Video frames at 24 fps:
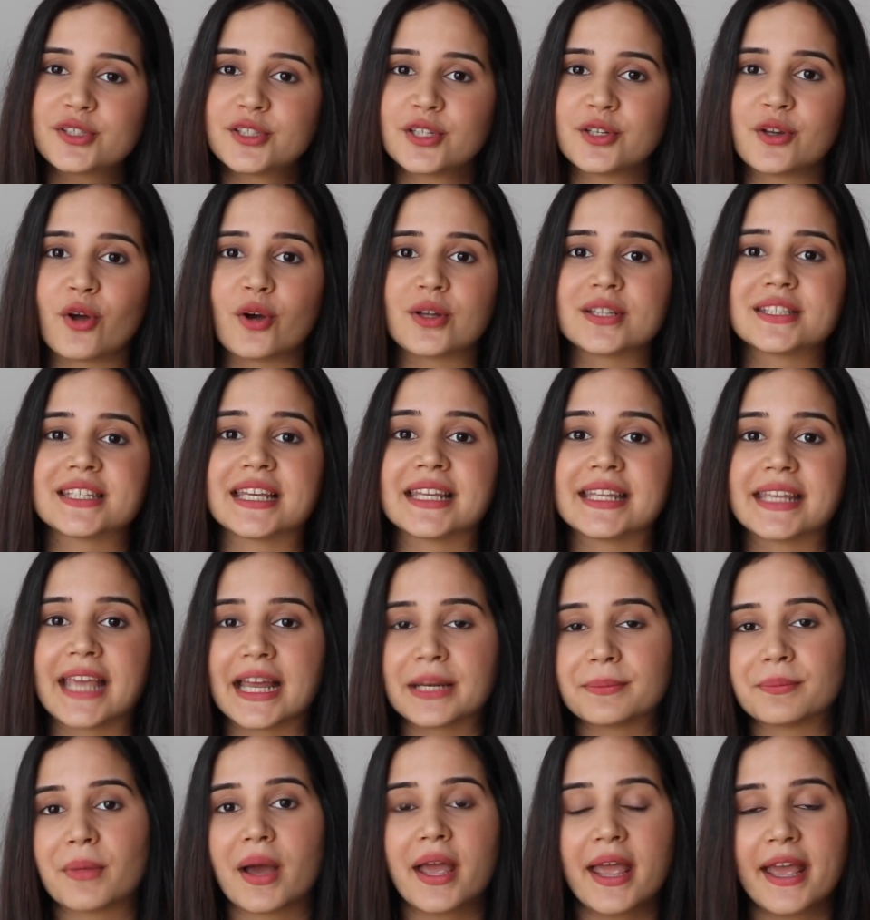salons and
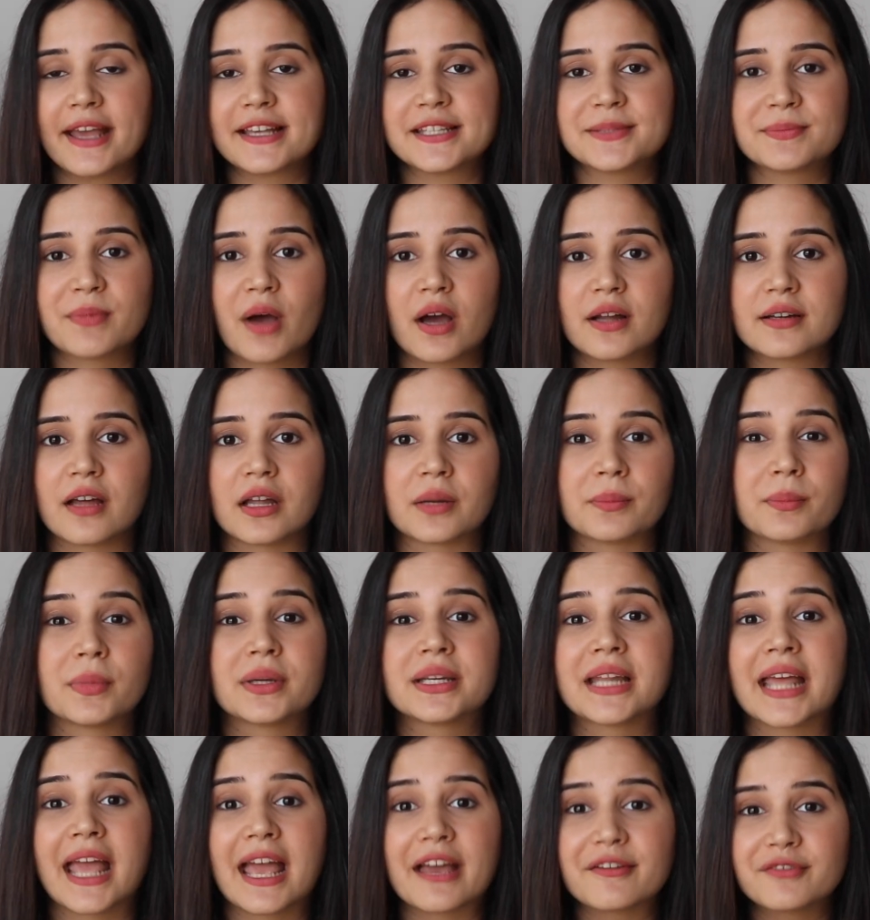get my hair spa done,
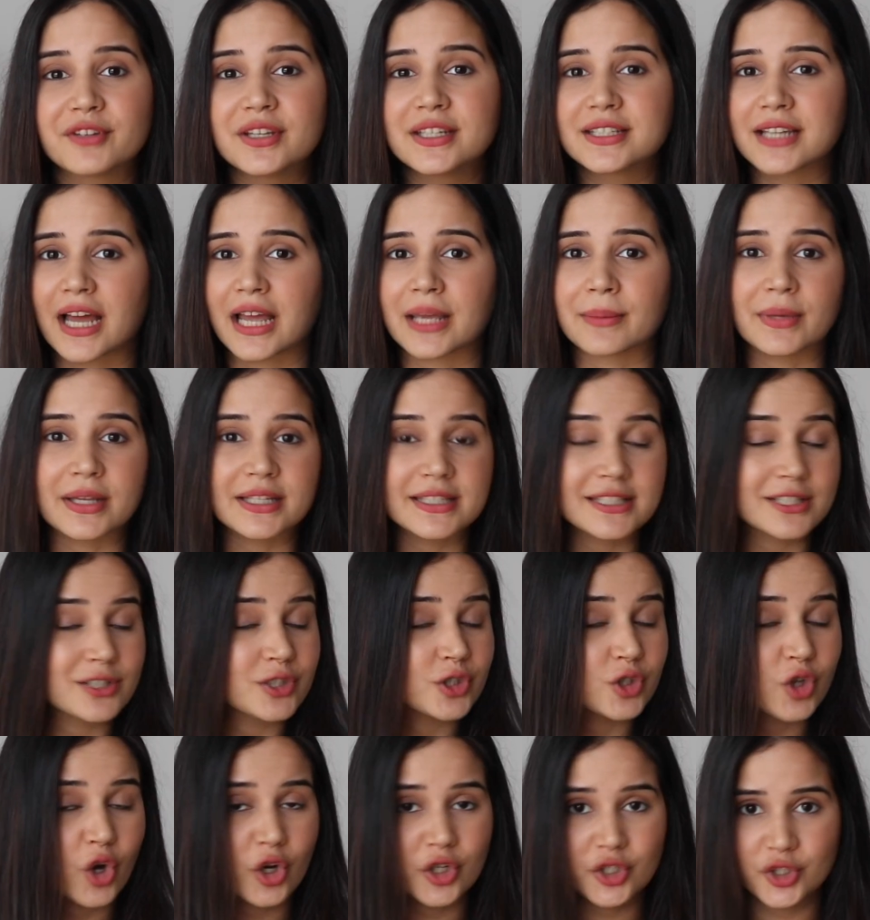but every time
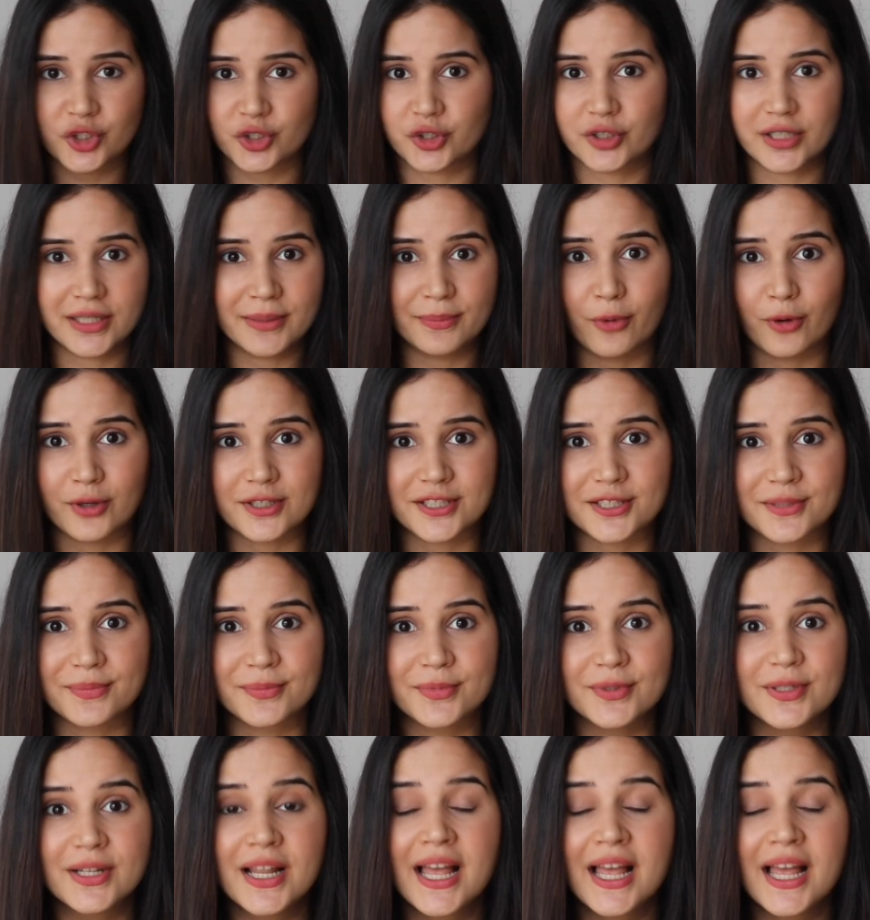it's not really possible.